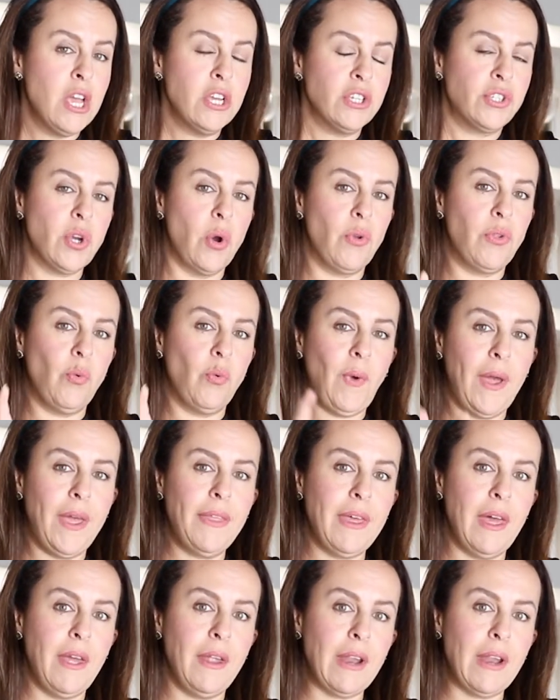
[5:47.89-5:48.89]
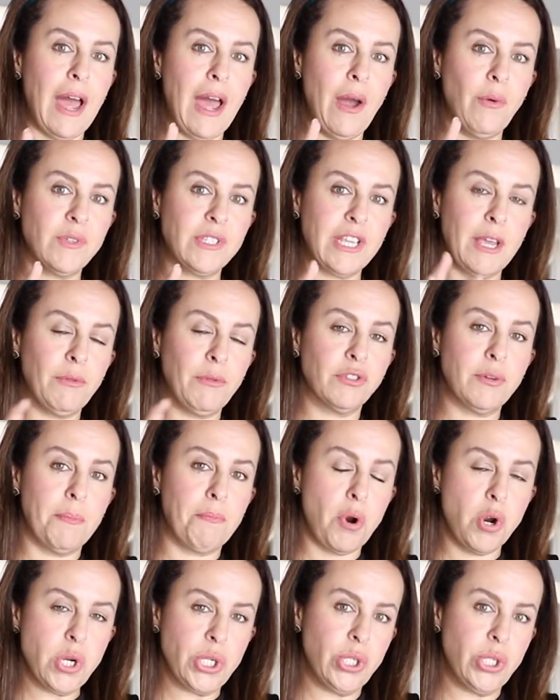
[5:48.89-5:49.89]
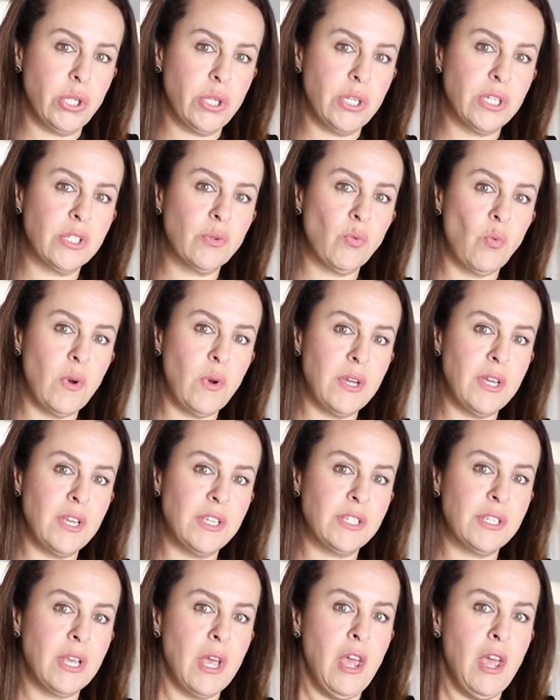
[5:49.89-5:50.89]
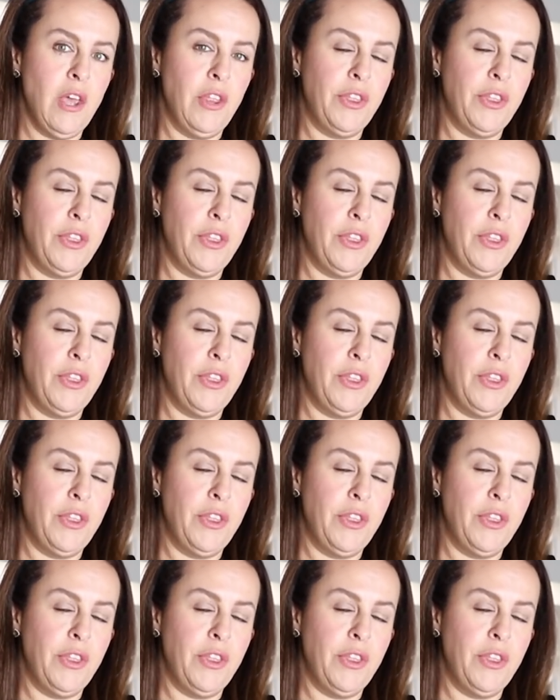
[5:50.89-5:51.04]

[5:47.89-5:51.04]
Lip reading: So the way that I was able to purchase was